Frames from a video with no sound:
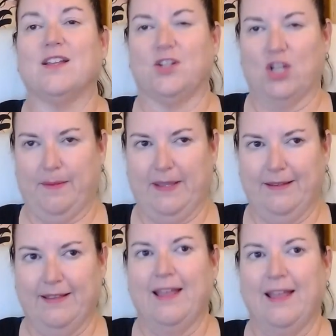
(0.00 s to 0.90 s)
Kajabi.
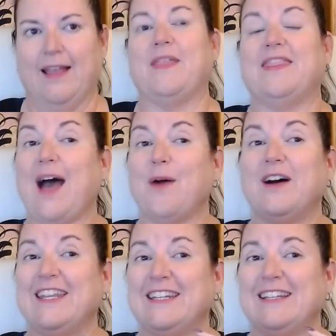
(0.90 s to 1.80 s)
That
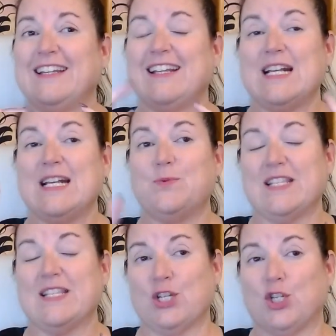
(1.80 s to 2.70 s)
one
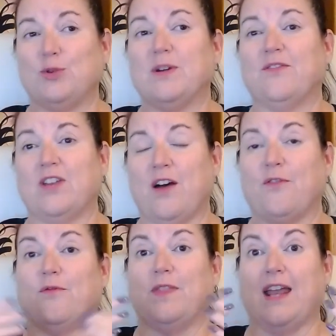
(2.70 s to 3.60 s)
was intuitive
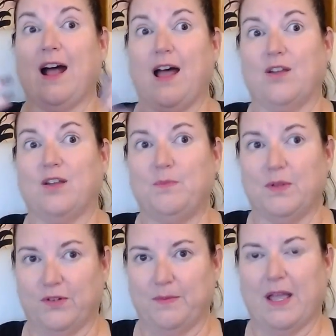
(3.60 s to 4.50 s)
enough that I could
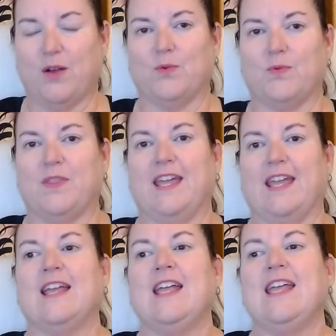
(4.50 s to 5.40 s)
build my own
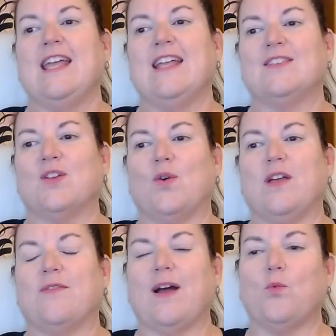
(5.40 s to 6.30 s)
thing. And so
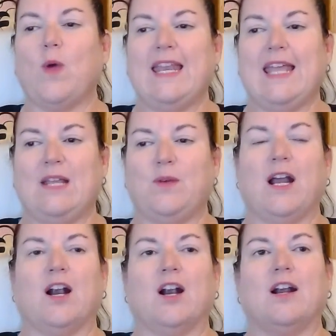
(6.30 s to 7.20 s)
if I went
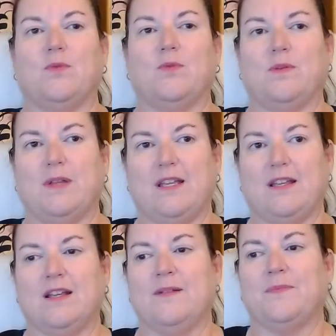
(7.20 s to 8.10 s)
anywhere, it would
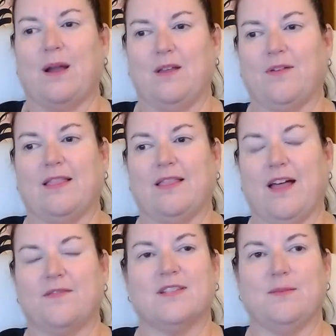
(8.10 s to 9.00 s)
be, if I
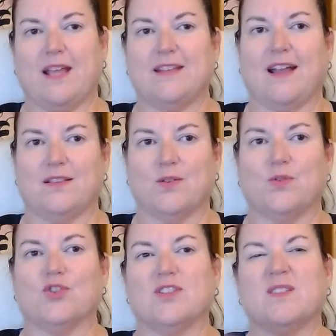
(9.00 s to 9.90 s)
left CPA Site
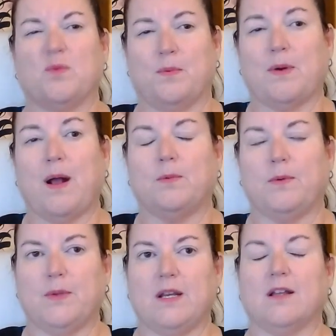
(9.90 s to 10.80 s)
Solutions, it would probably
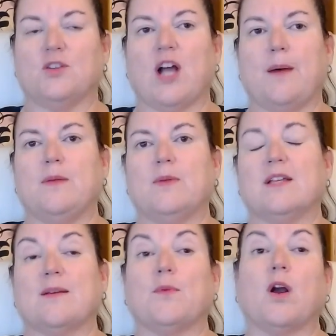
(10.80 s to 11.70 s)
be to Kajabi
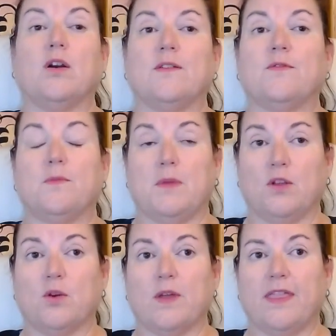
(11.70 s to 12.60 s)
because I'm already
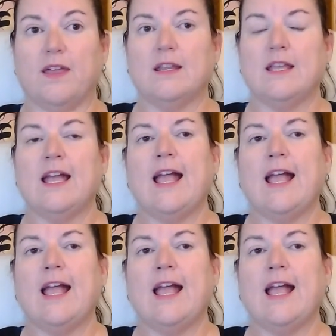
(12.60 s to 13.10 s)
familiar with it.